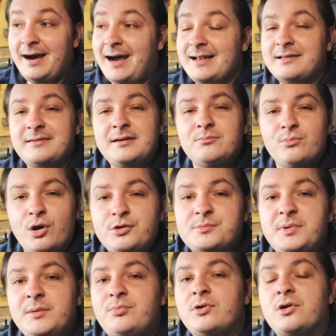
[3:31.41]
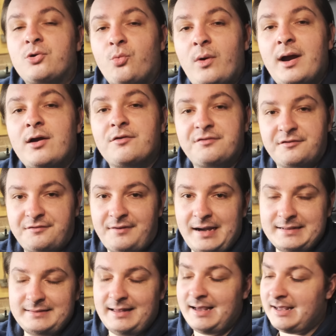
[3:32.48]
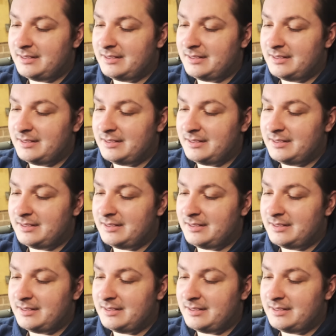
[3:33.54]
and I think most people are aware of the fact that